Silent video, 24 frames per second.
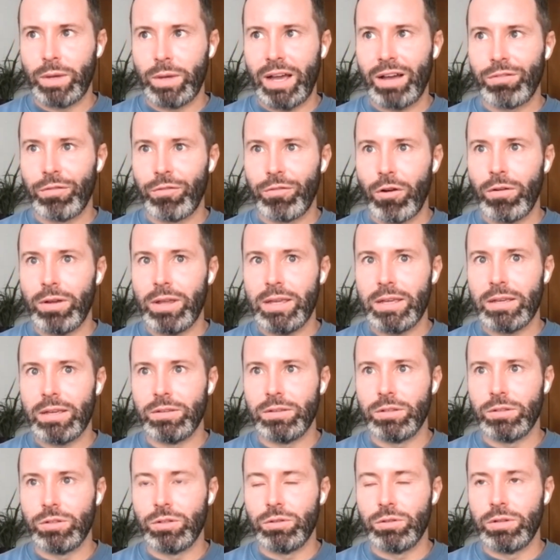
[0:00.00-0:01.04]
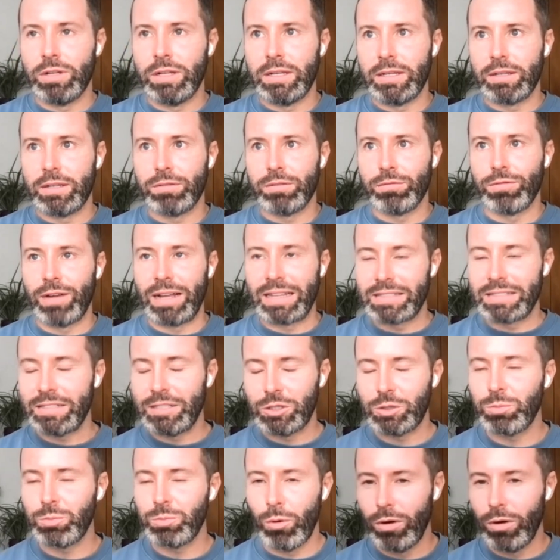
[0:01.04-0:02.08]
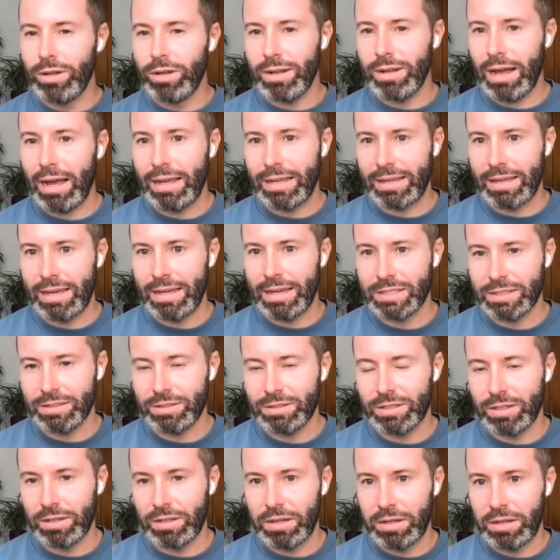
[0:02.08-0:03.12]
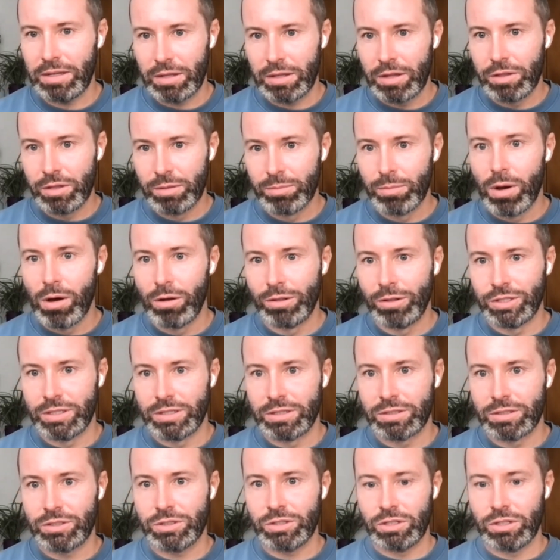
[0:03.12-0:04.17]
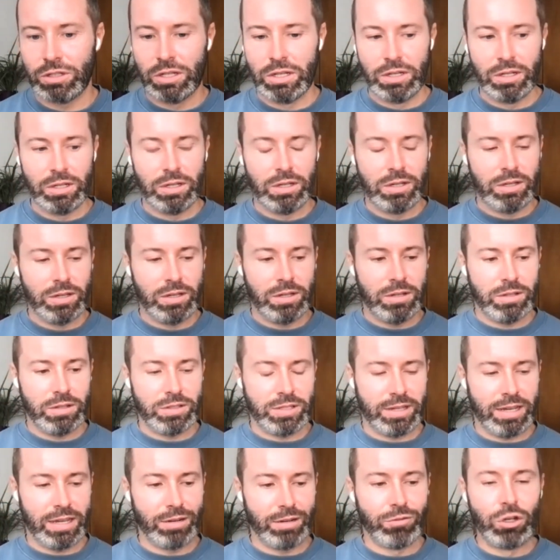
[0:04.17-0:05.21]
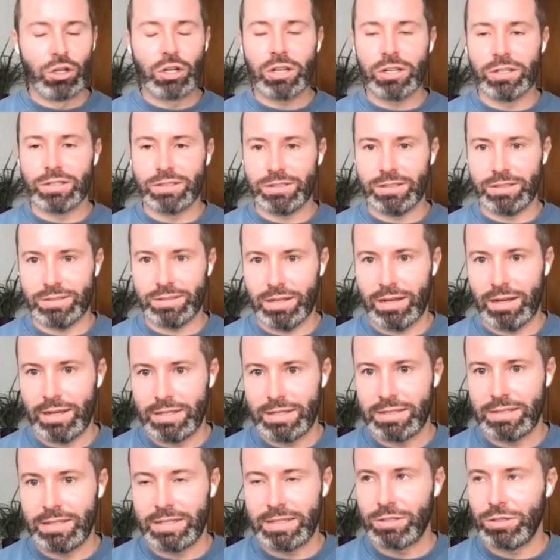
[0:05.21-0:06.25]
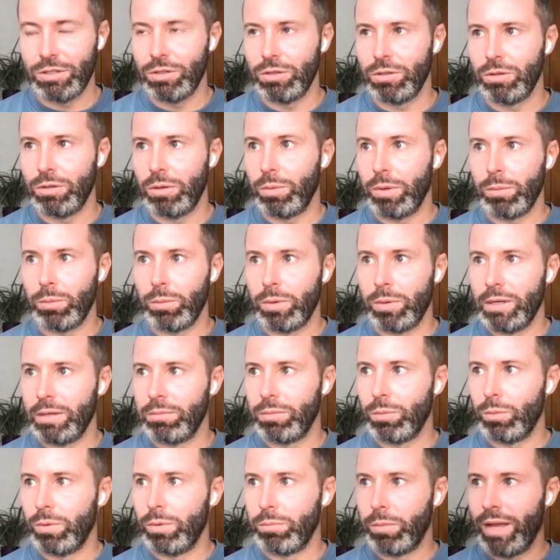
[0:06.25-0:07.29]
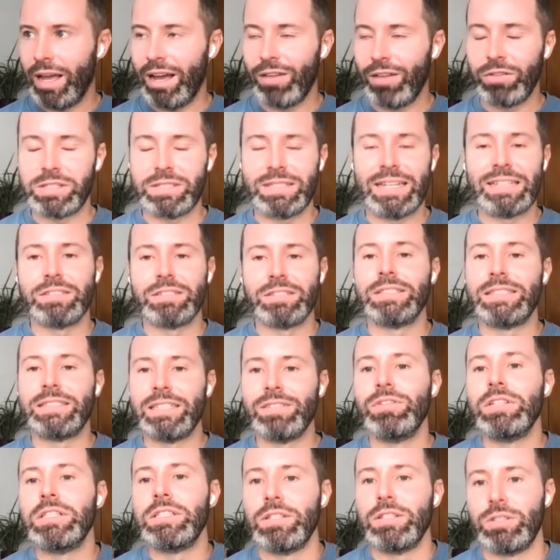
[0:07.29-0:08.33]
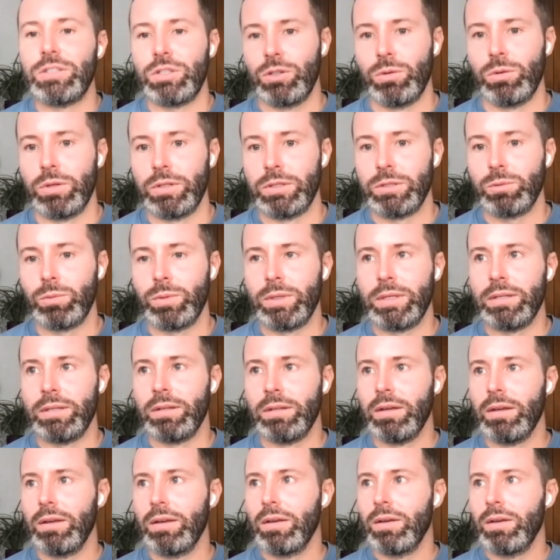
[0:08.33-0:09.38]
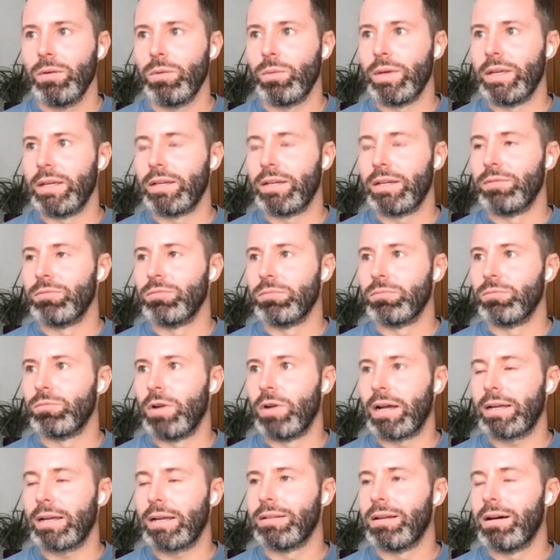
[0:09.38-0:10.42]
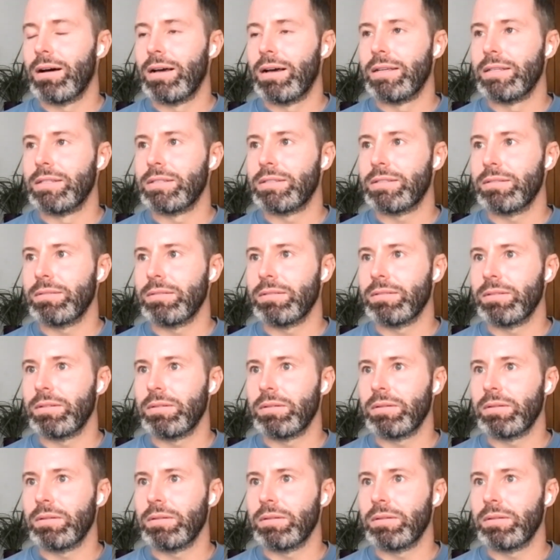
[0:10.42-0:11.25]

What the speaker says: have a very unique vantage point, I guess, at the margins to kind of look at society. We have a sensitivity to us. We can recognize